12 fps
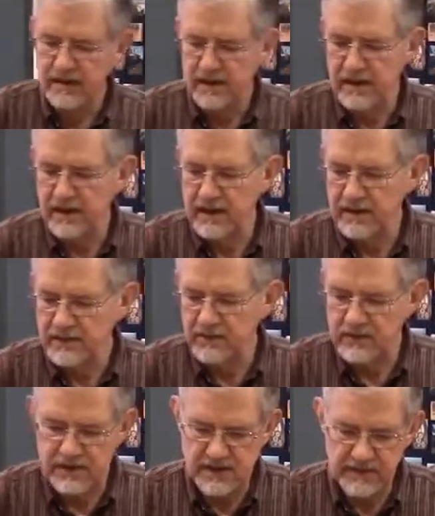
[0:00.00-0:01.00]
That's
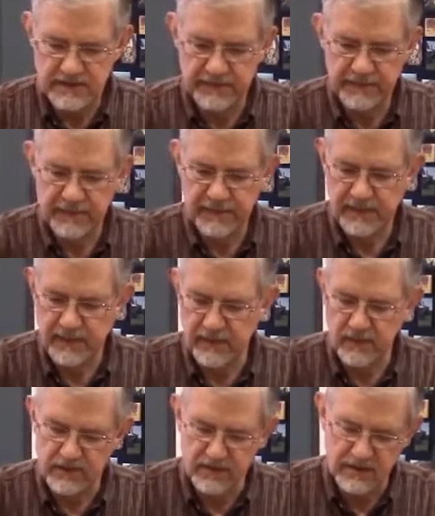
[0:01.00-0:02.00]
one,
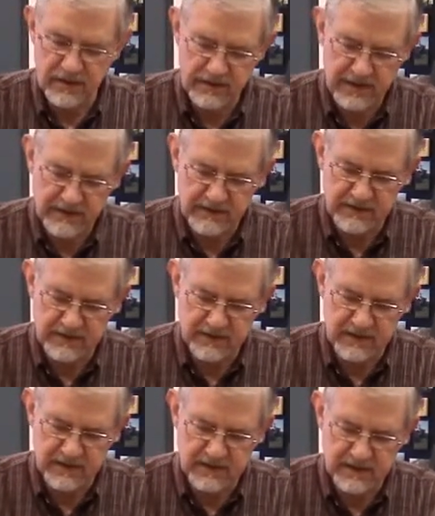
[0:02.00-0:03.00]
or half a stick.